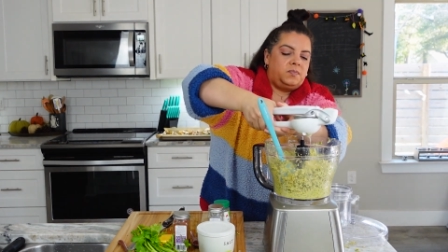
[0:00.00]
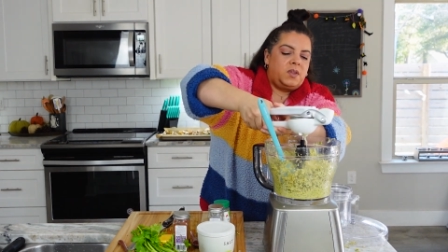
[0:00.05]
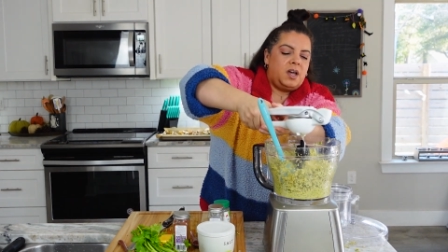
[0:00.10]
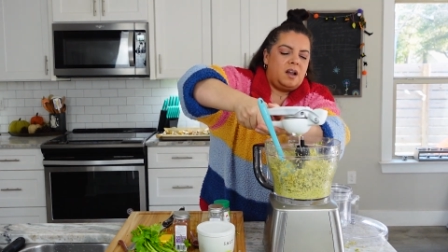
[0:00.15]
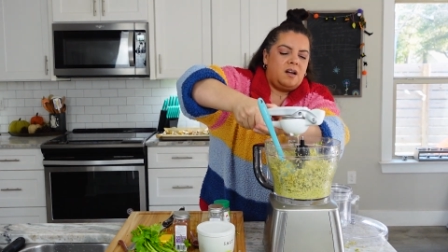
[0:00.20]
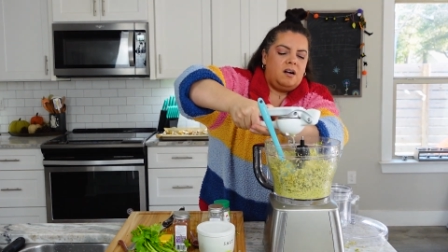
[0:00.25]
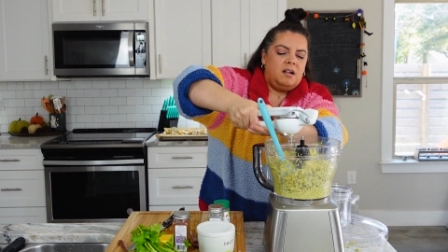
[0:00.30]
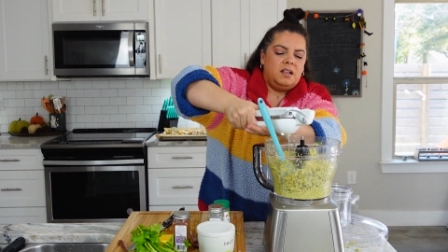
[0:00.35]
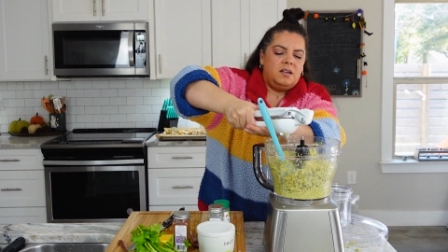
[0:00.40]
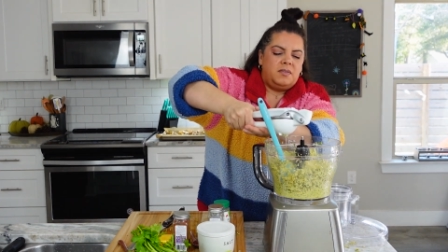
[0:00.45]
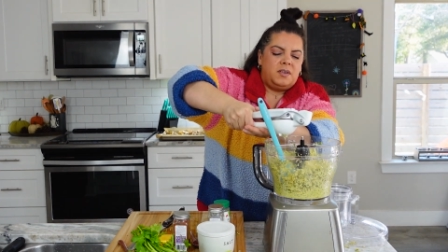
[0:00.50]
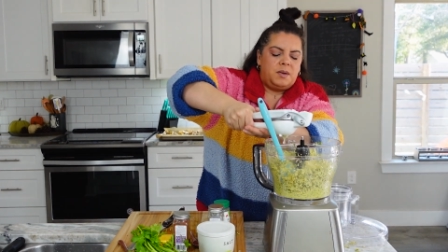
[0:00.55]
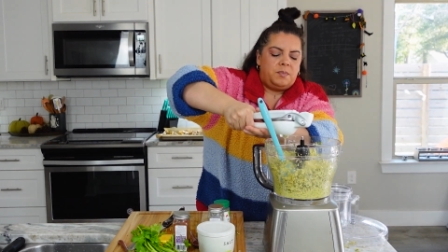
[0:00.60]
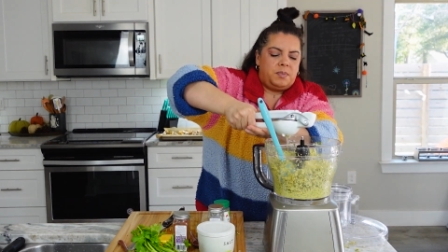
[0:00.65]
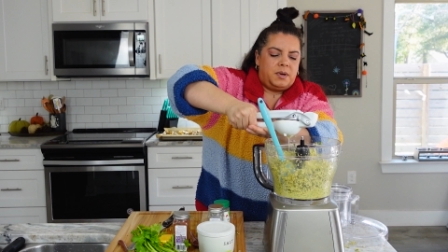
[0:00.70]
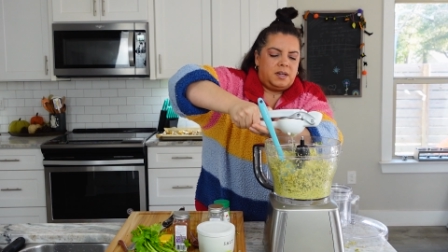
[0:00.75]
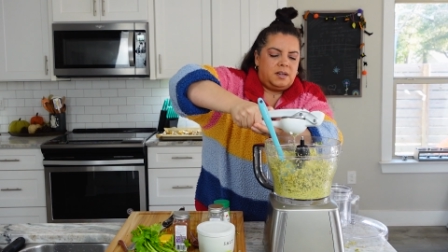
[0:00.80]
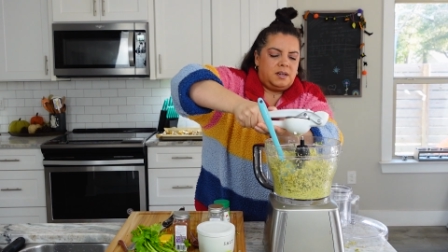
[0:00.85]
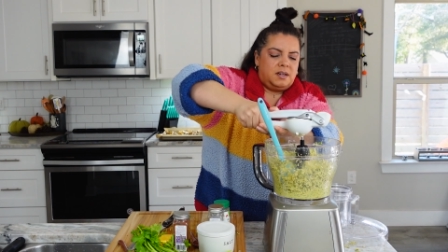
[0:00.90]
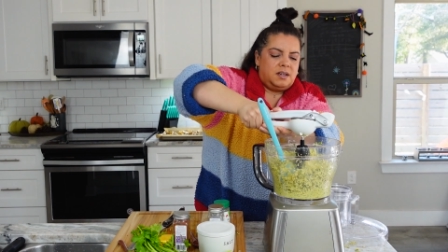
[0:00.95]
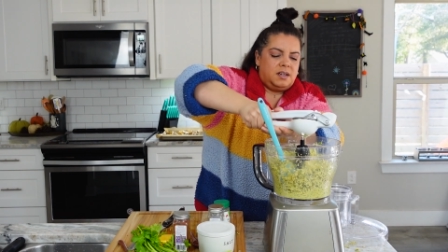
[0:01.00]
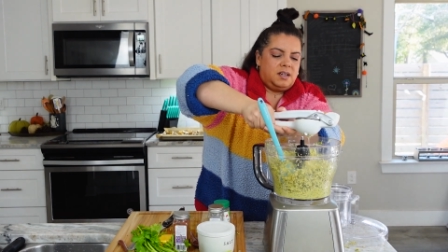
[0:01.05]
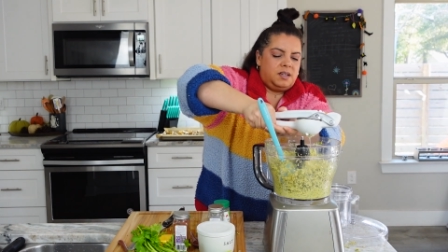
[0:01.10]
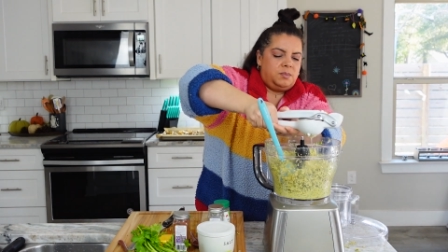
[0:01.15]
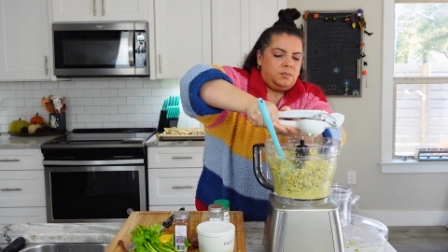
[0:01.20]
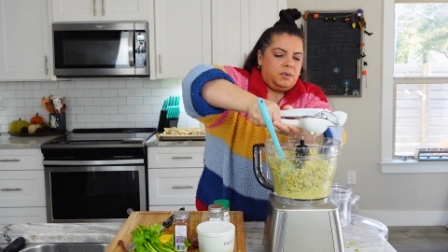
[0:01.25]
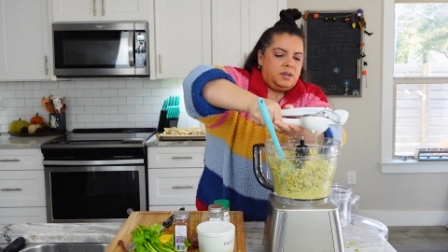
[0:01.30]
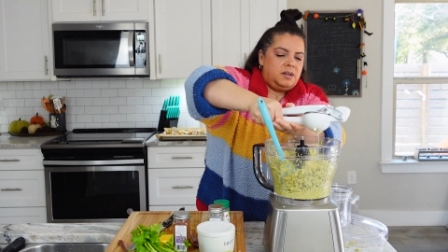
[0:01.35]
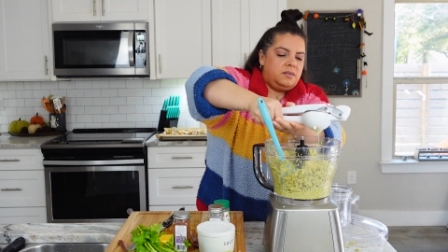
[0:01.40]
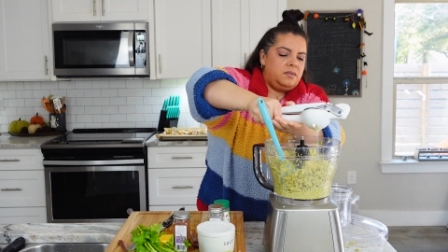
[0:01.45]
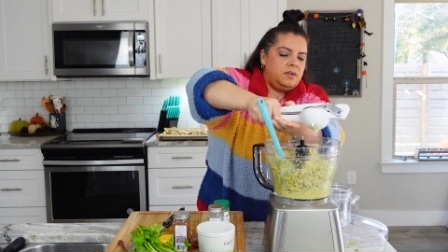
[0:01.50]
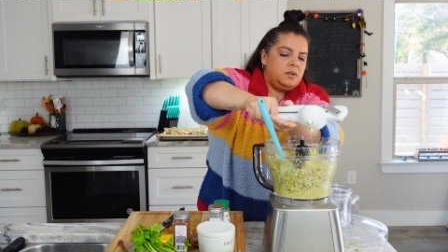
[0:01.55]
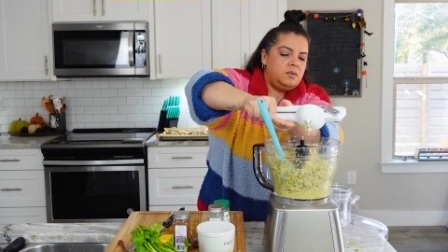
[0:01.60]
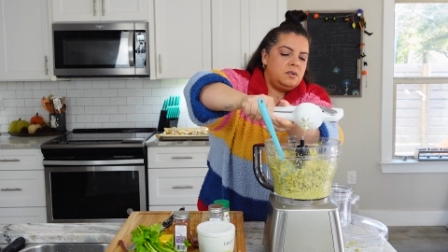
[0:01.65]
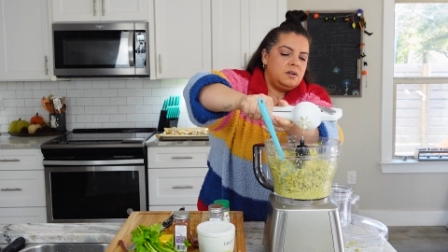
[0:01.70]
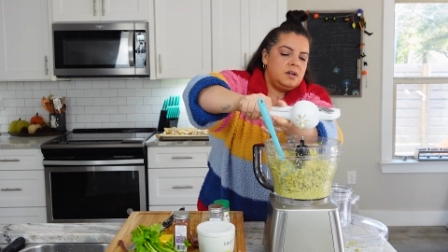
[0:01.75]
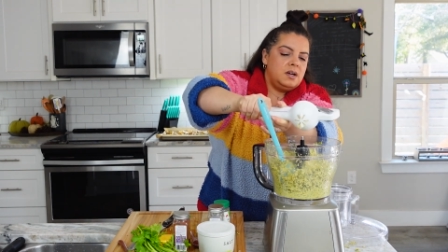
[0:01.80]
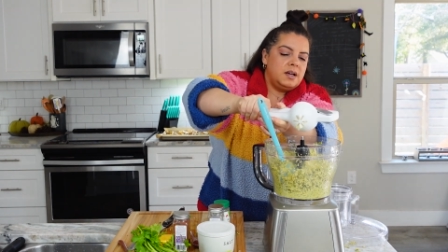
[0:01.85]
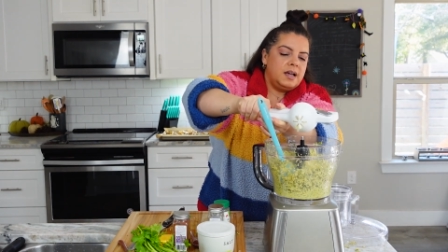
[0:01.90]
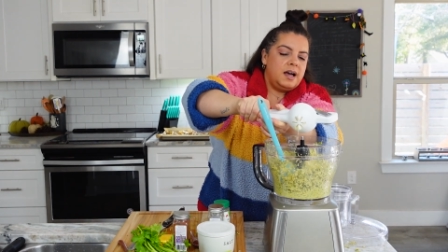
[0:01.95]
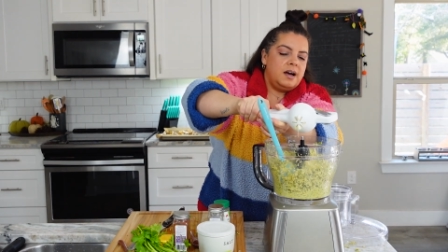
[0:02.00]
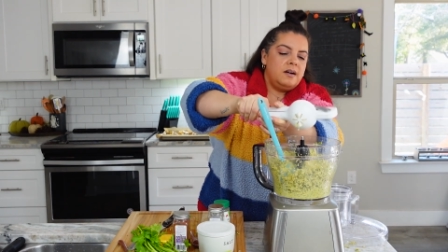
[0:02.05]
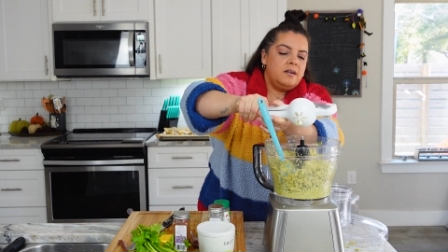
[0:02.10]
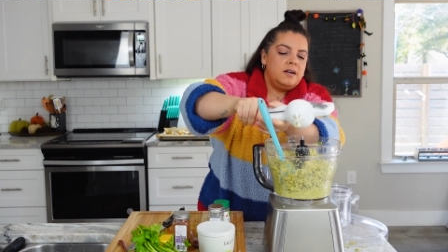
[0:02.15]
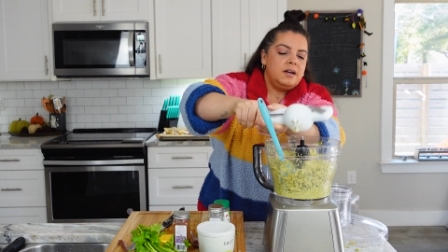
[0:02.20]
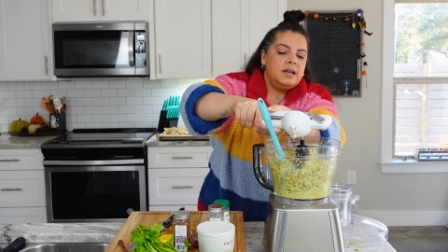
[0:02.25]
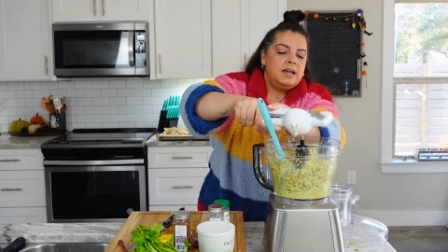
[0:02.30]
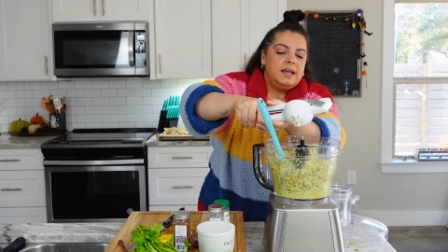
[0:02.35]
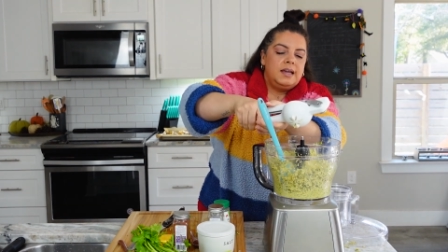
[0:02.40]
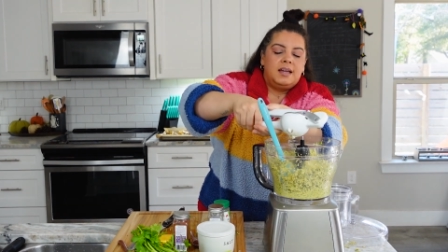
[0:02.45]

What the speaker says: not all of it, but a good bit of it will cook out.